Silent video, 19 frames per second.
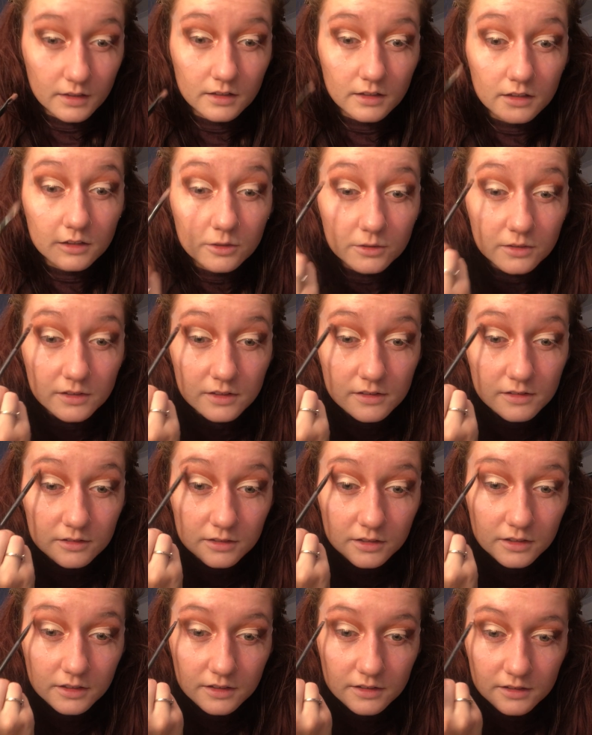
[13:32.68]
I know this
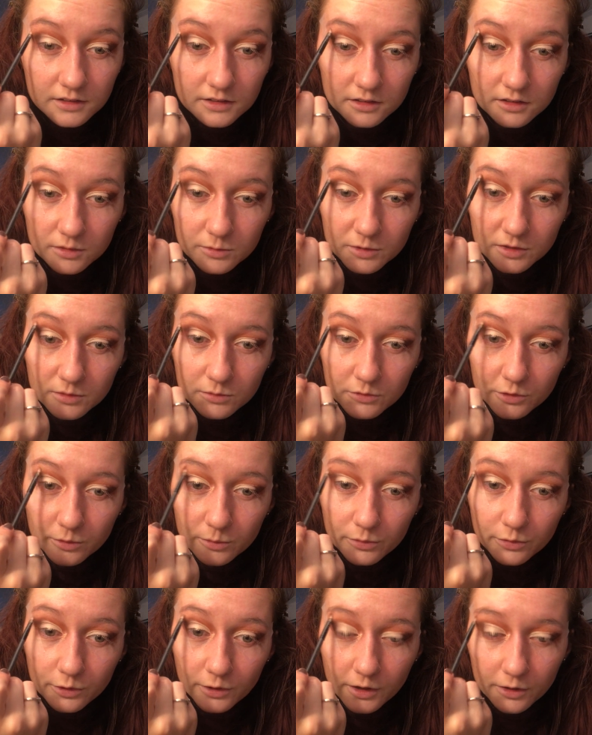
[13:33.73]
look is a little bit more
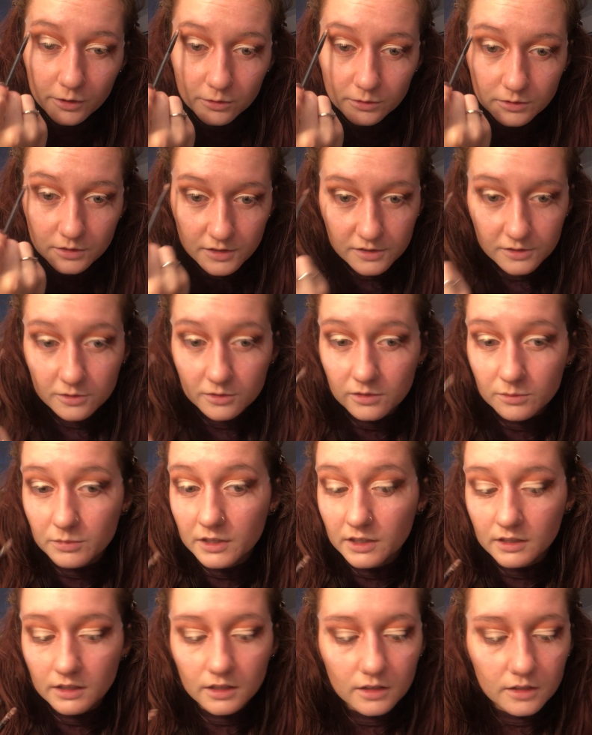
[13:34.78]
brown, so the
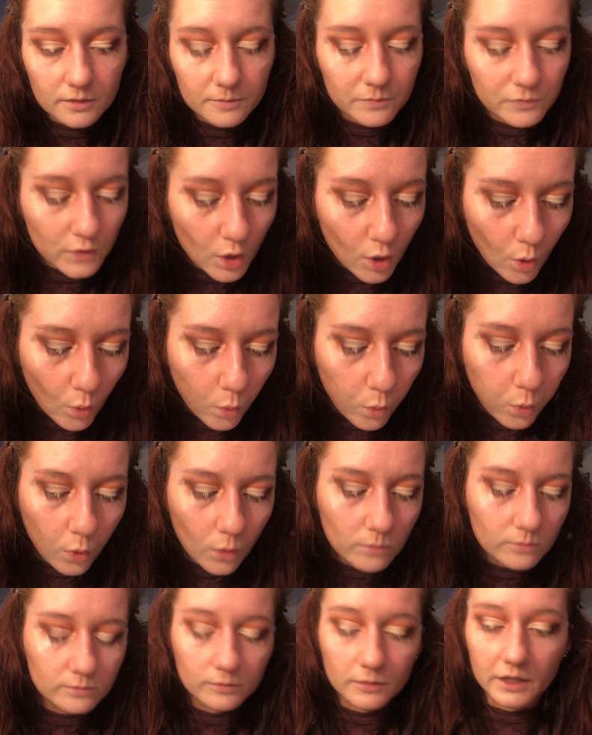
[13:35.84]
pink
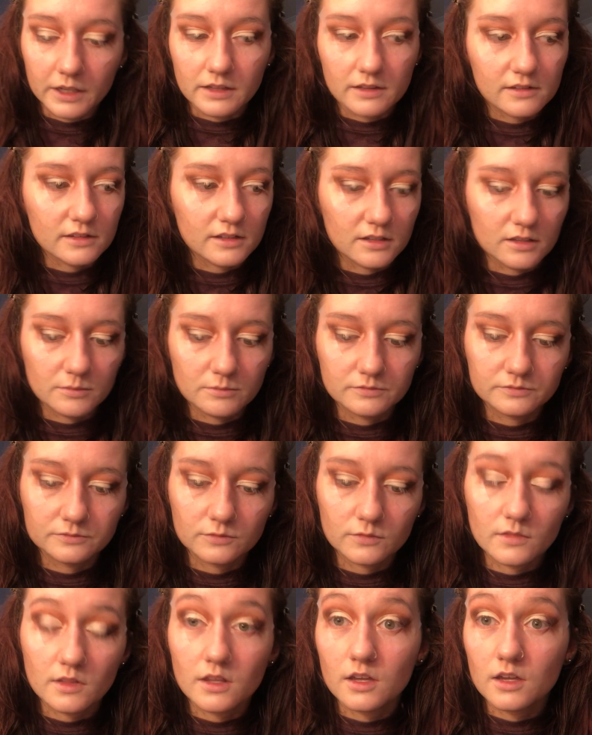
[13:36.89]
might seem
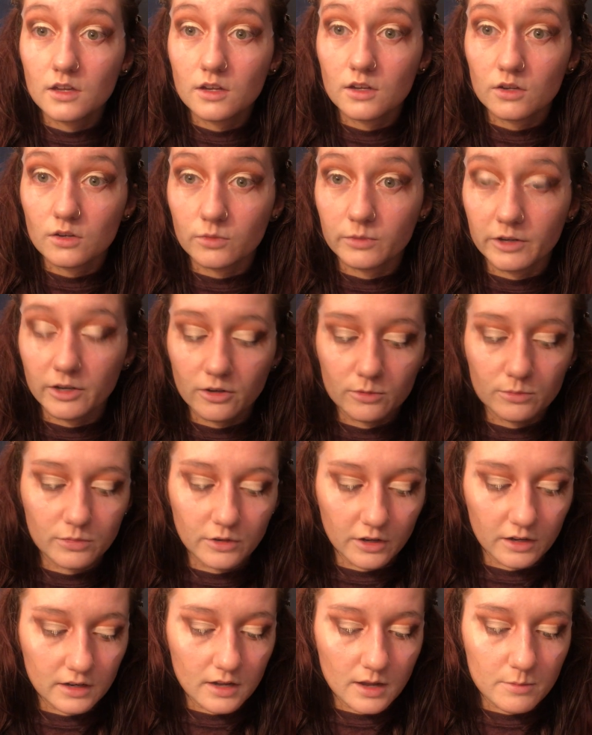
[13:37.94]
weird,
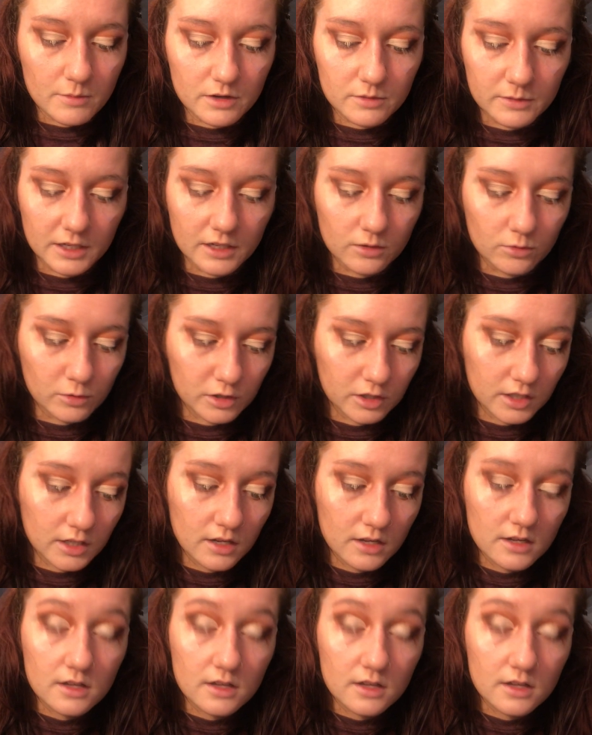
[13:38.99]
but I'm gonna make it work.